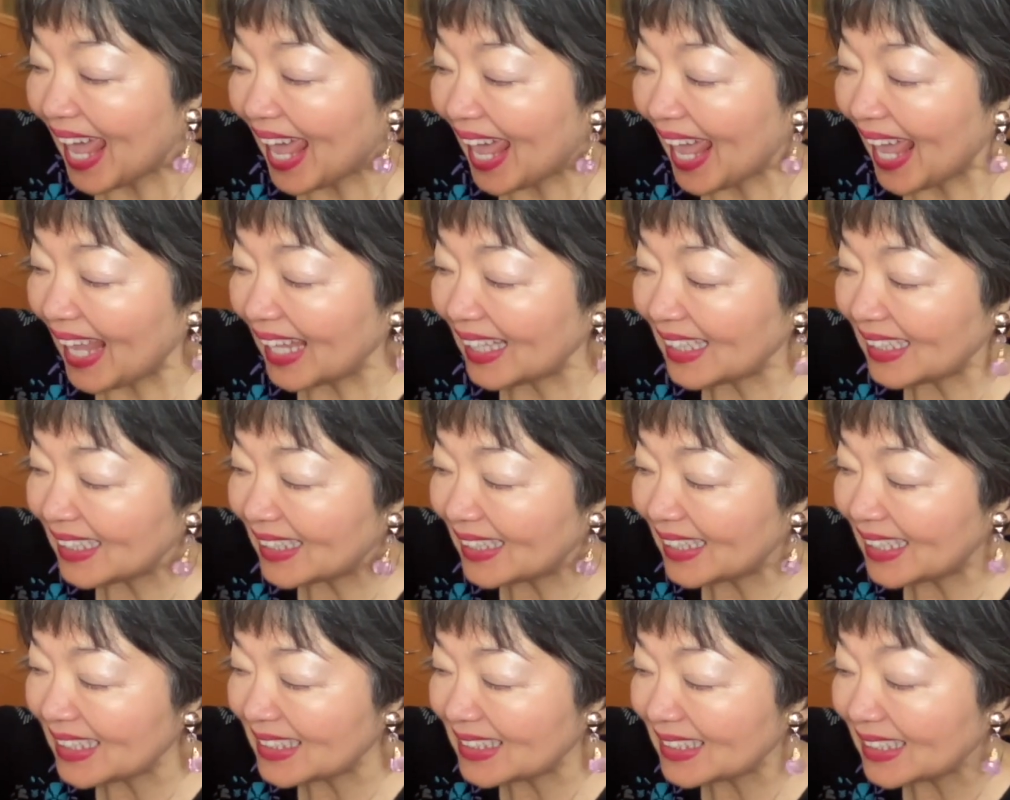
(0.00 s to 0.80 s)
And
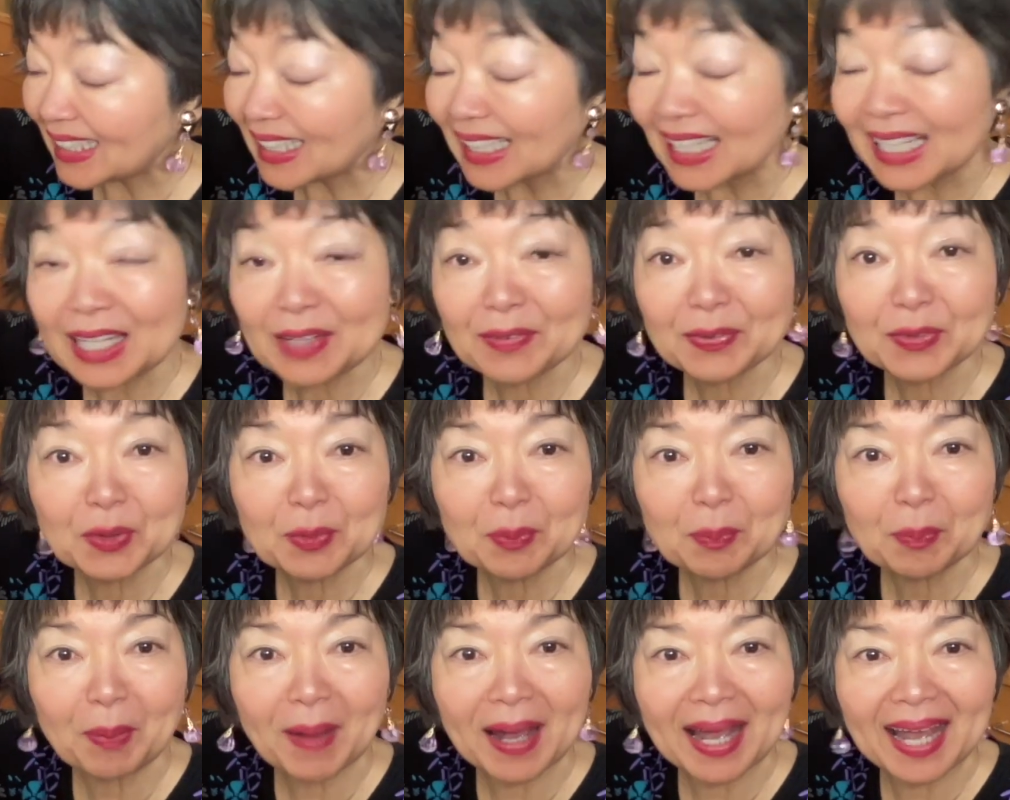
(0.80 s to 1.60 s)
this left
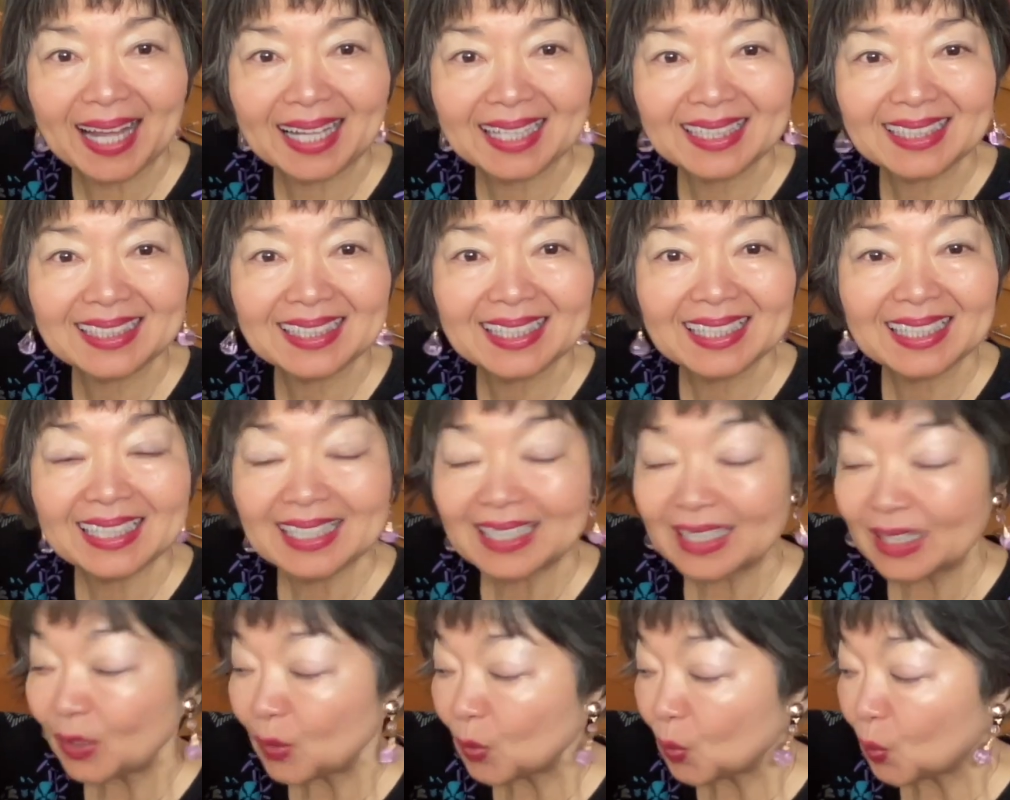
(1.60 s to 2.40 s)
part,
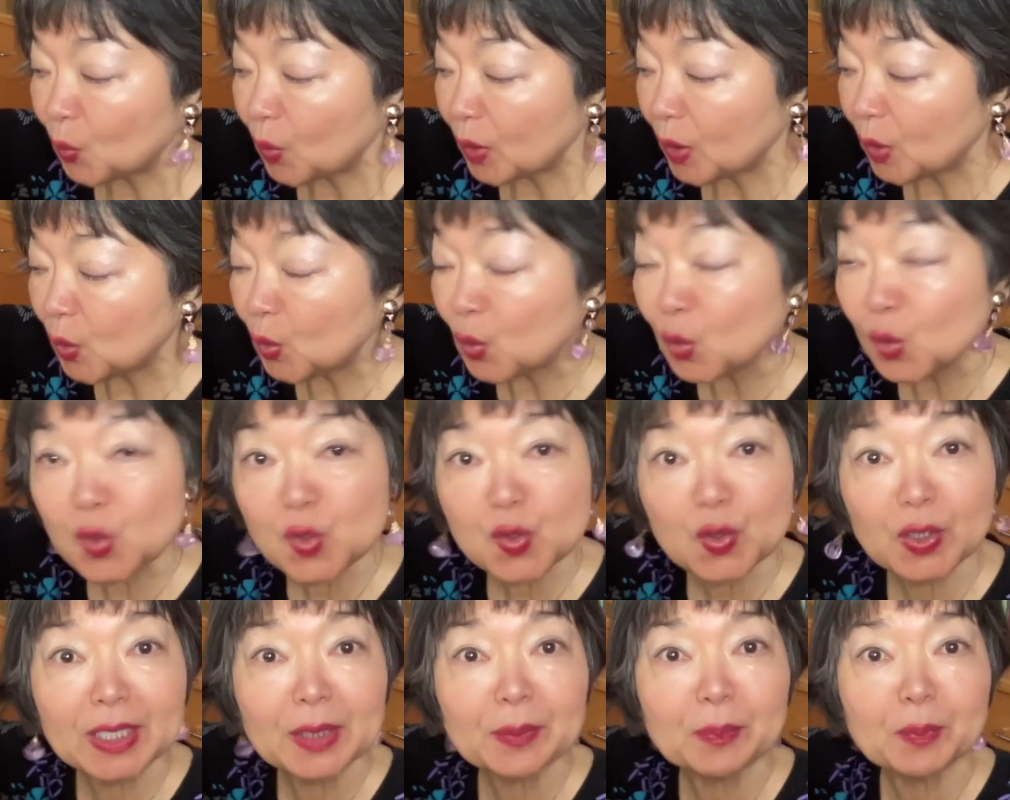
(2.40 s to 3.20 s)
we
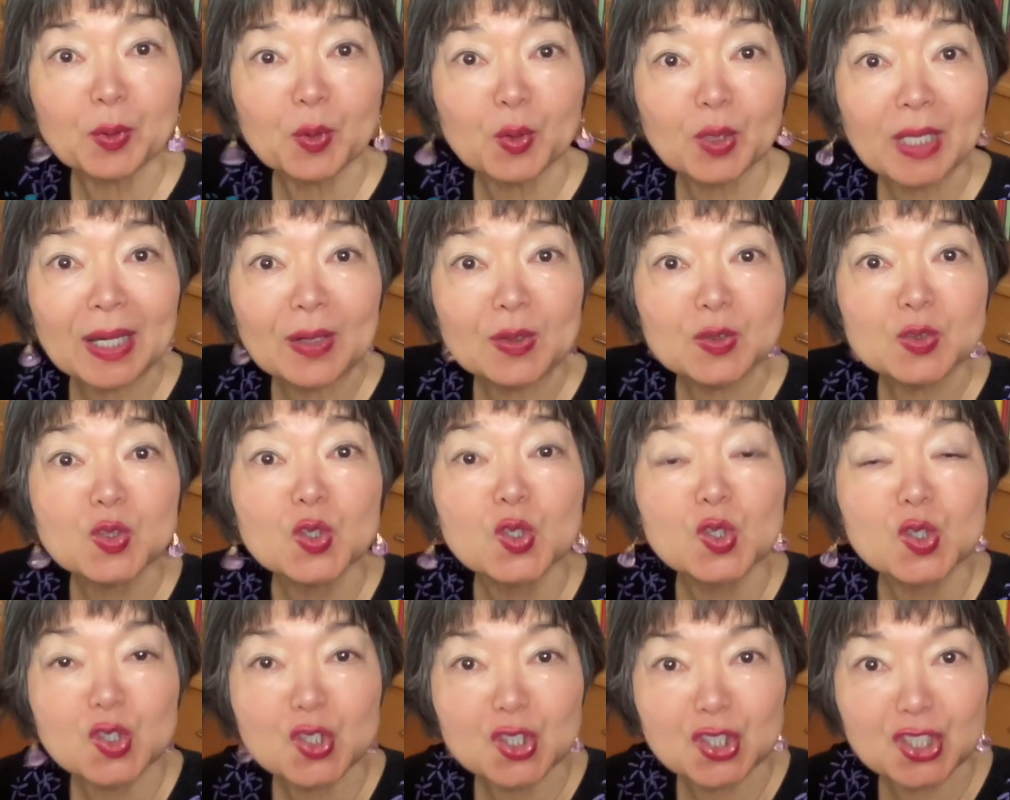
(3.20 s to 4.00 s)
usually pronounce
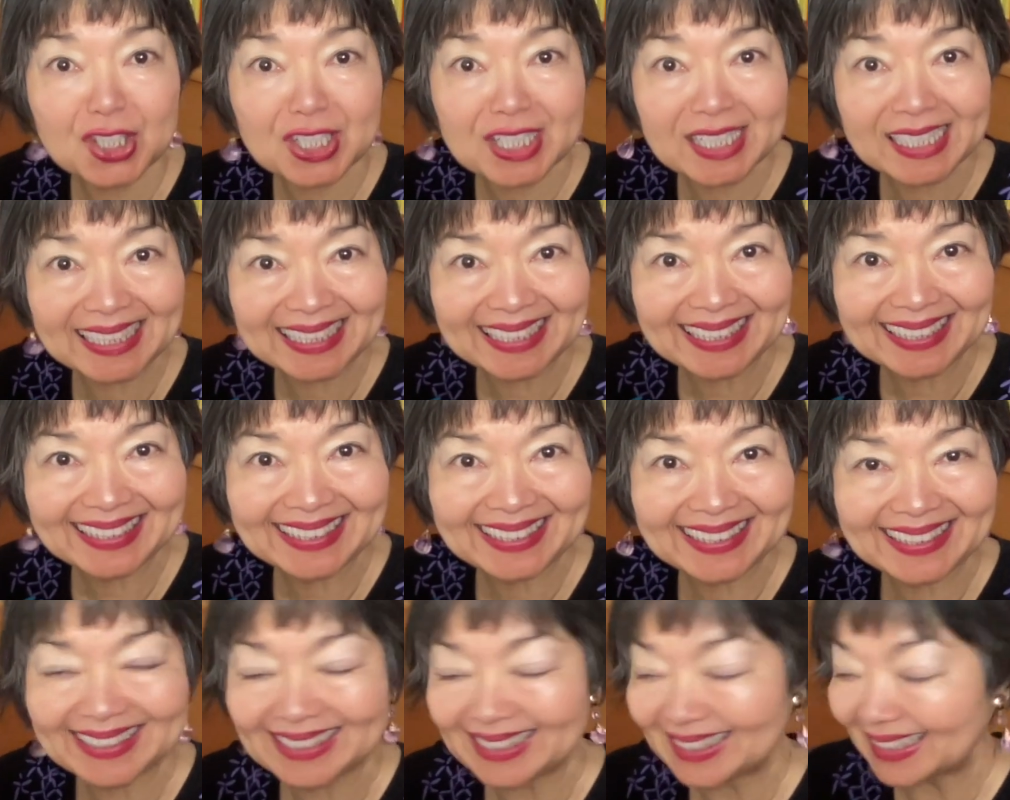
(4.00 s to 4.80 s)

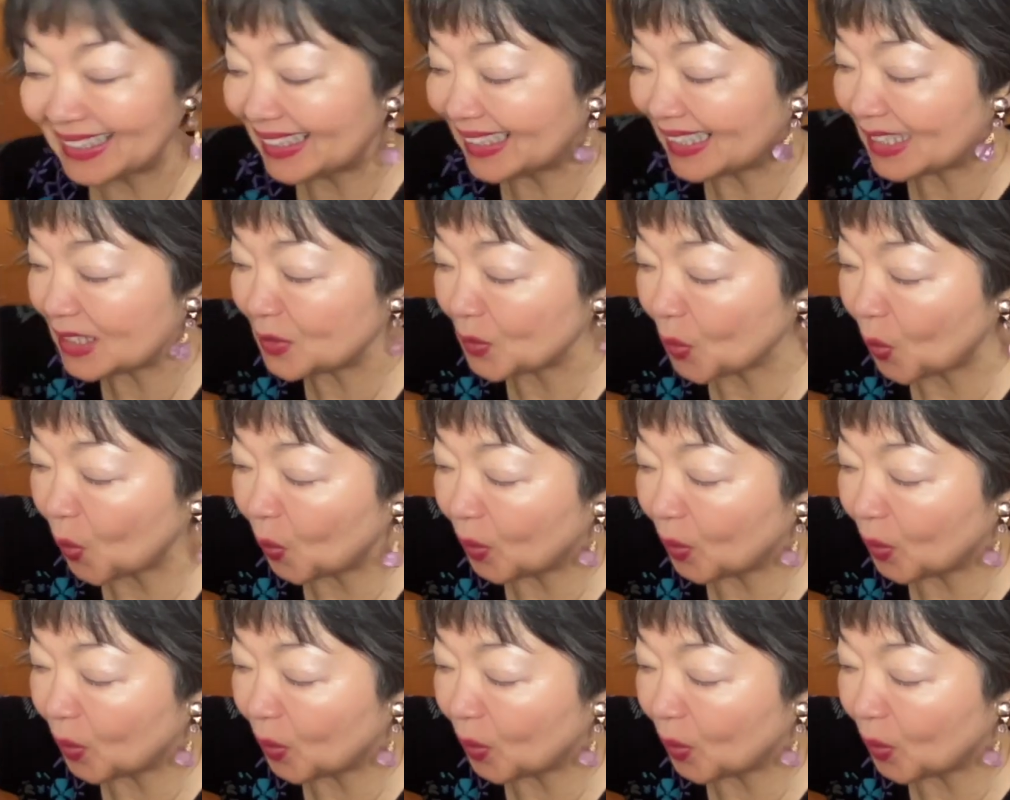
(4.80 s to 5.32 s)
shin, this